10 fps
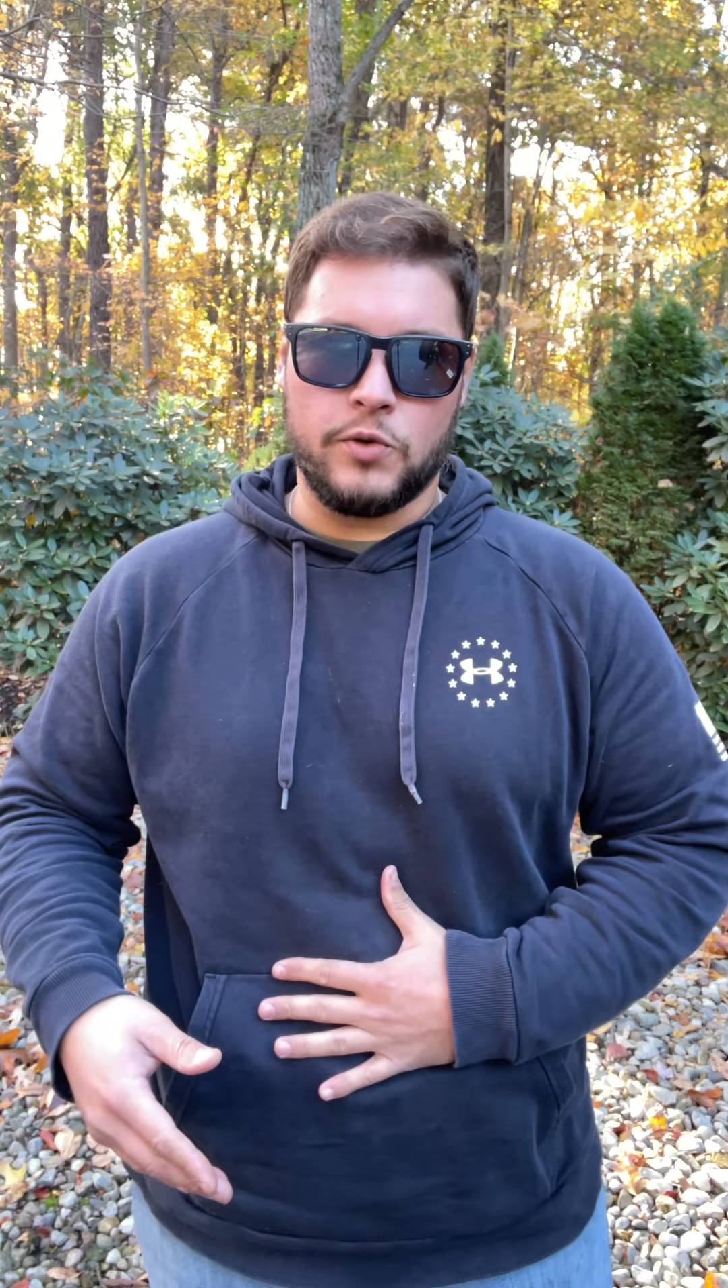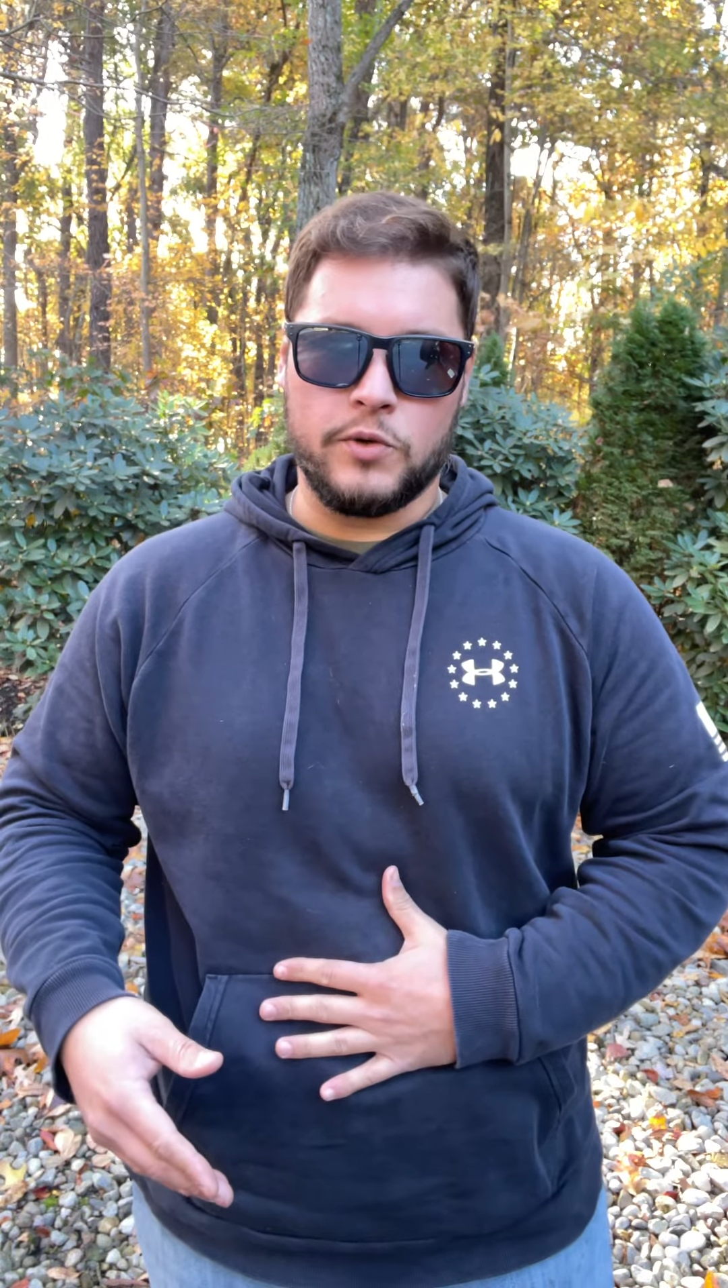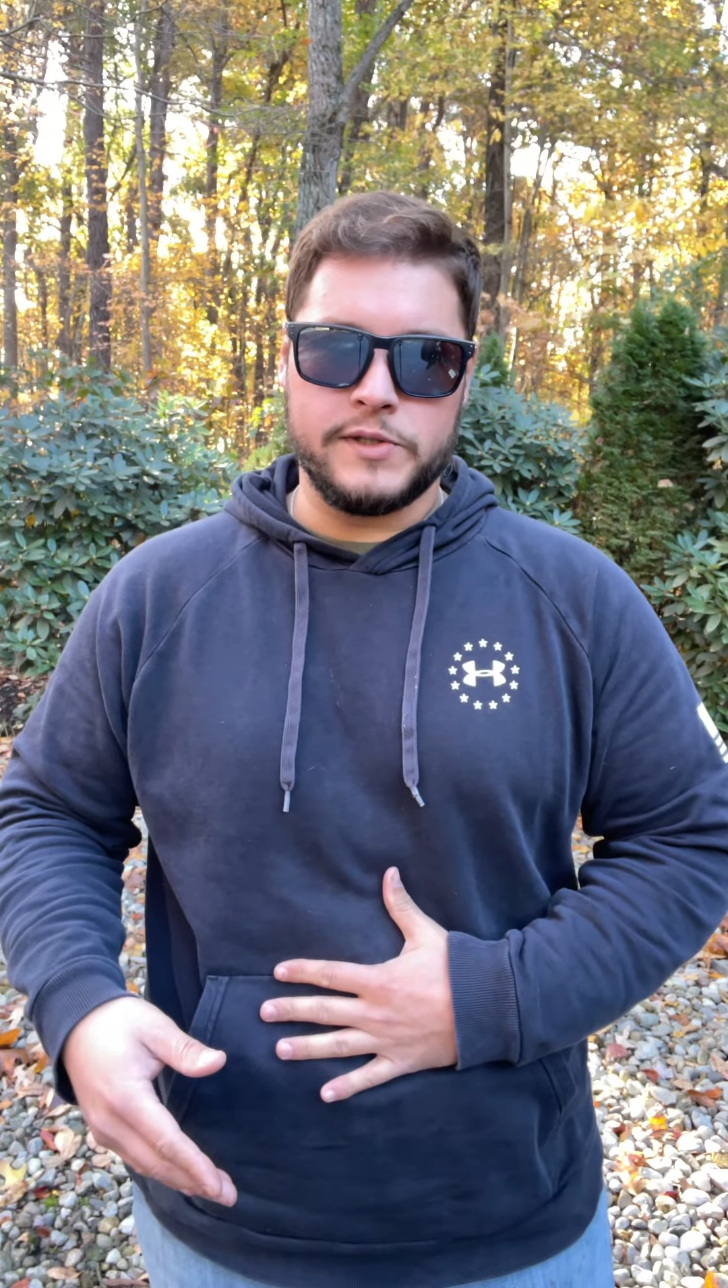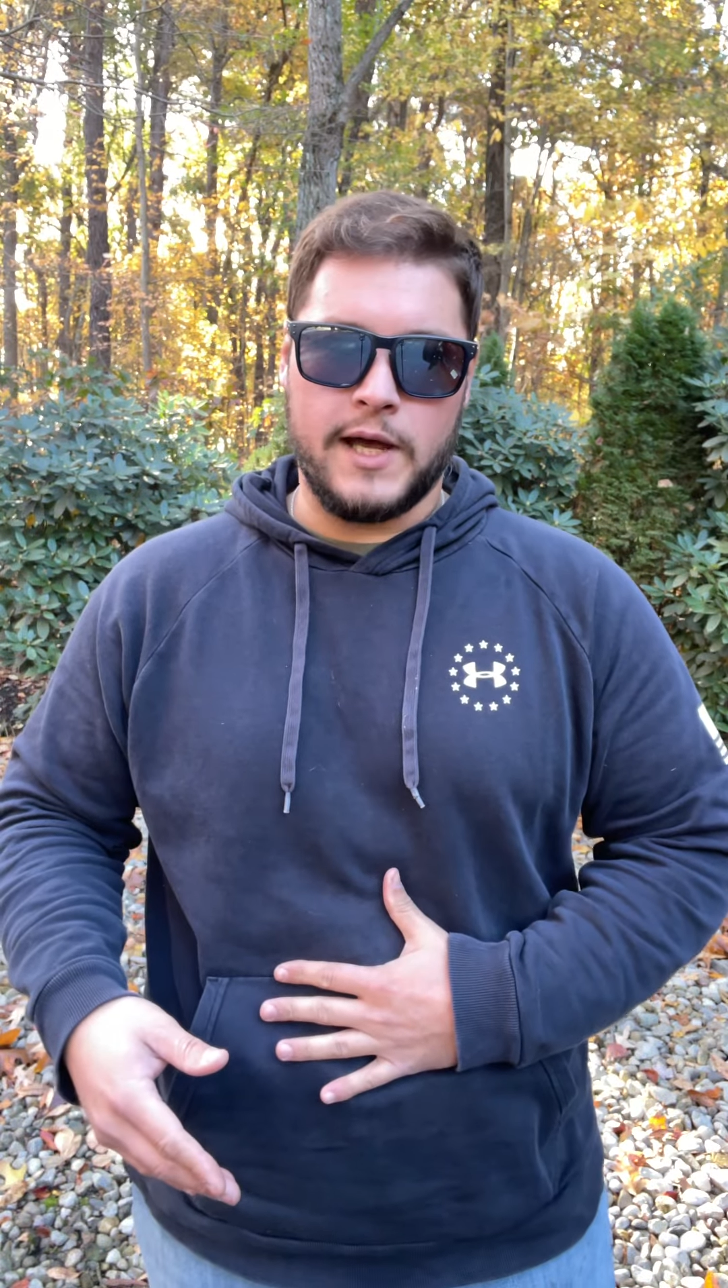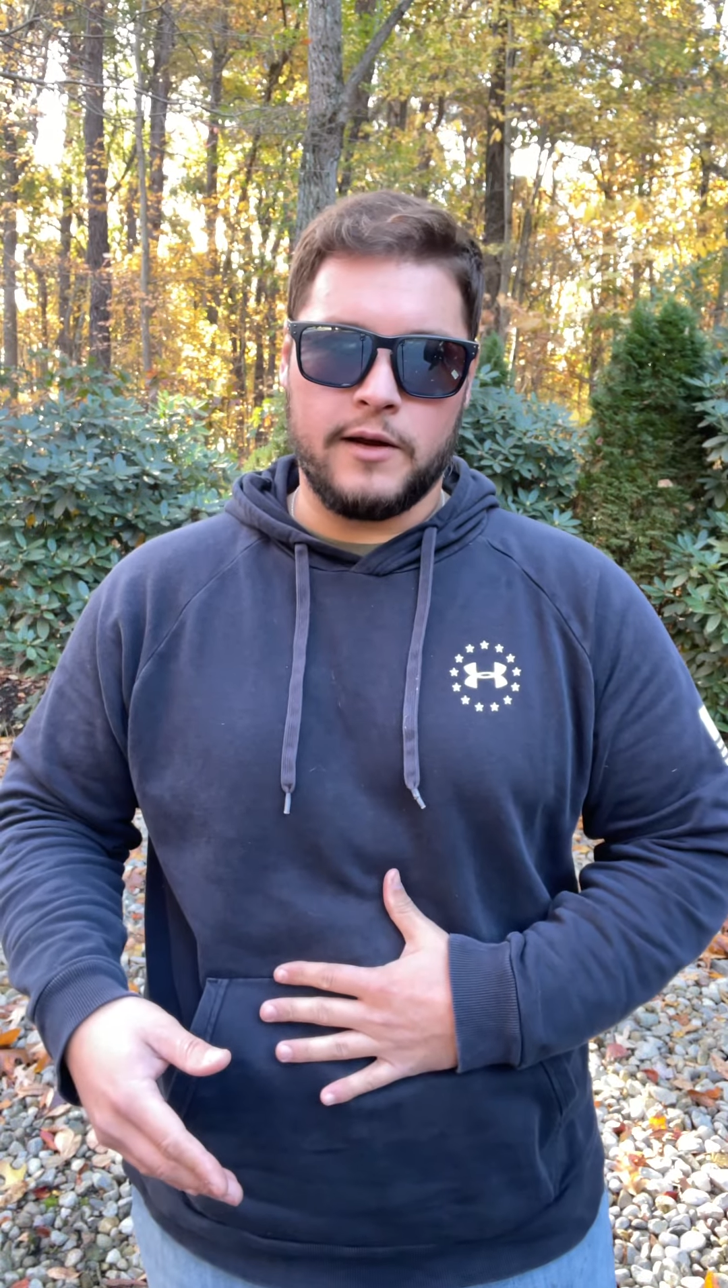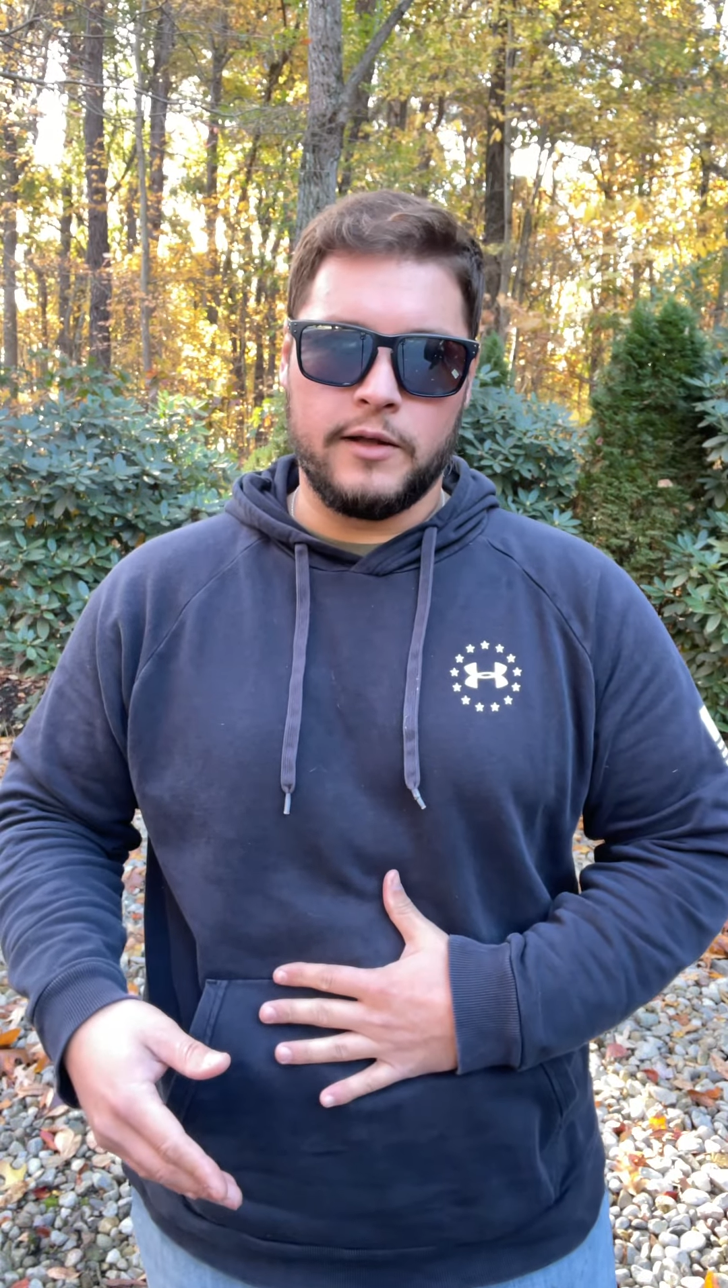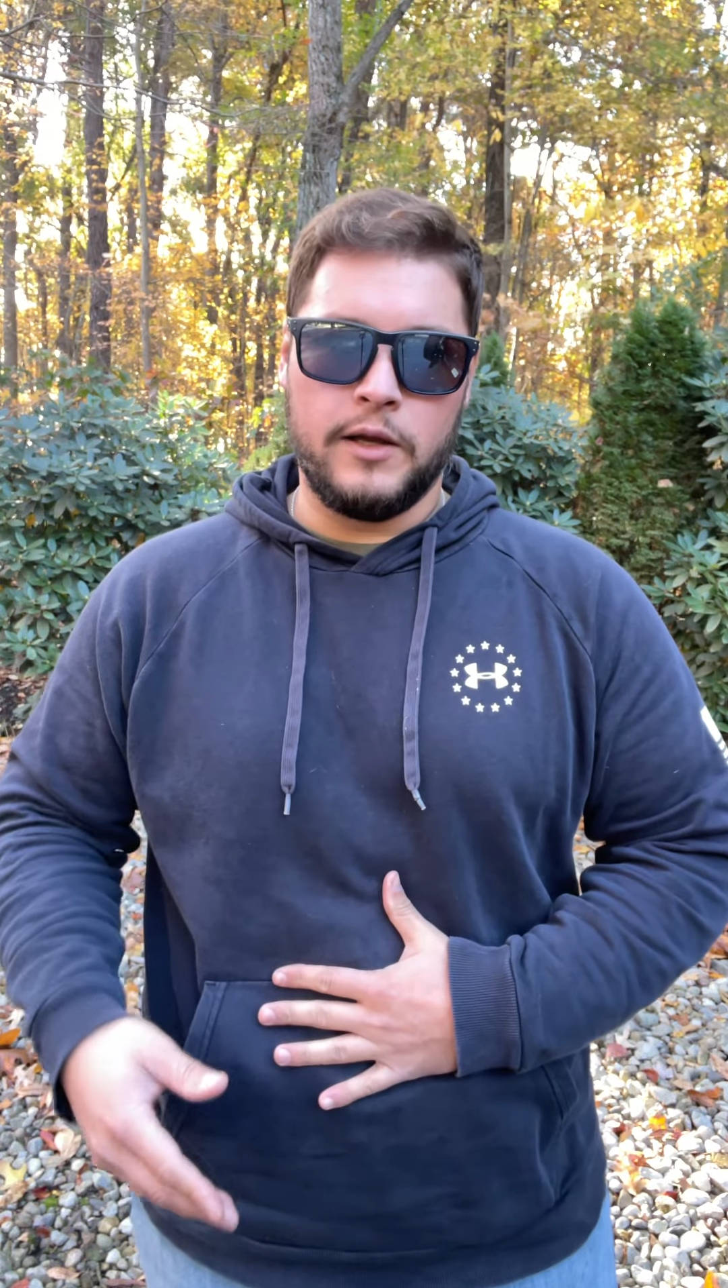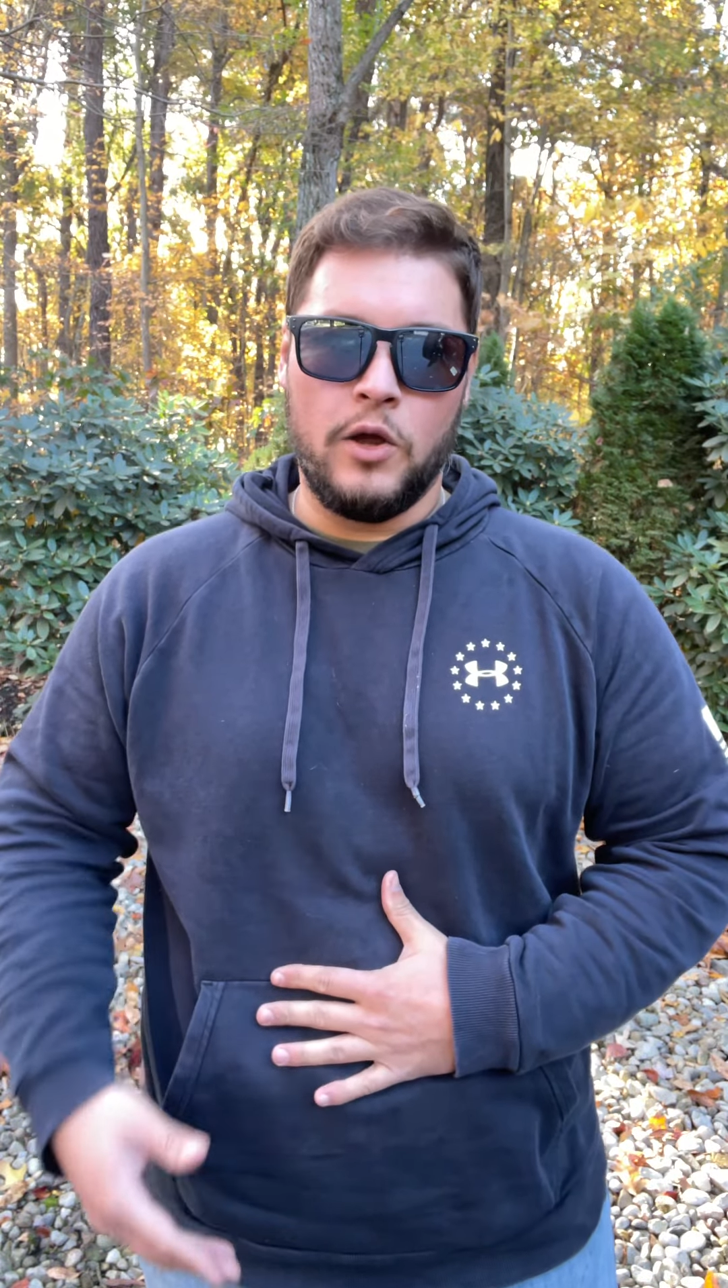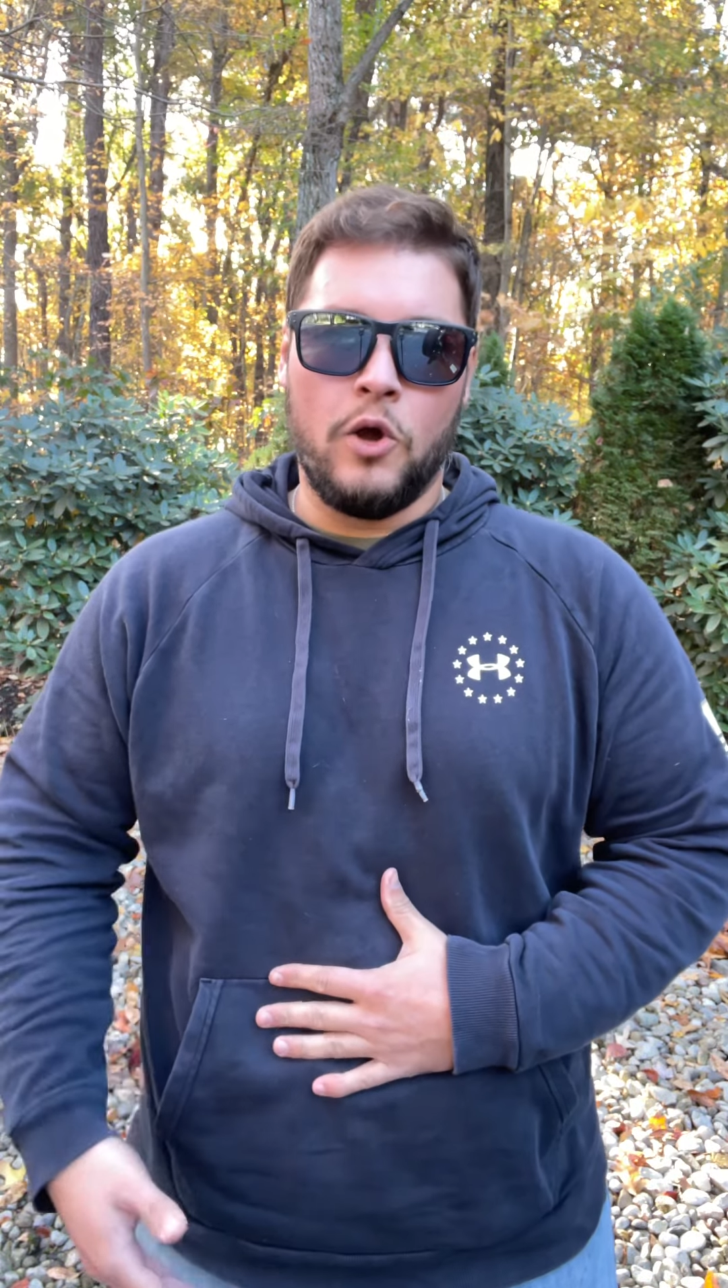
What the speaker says: horizontally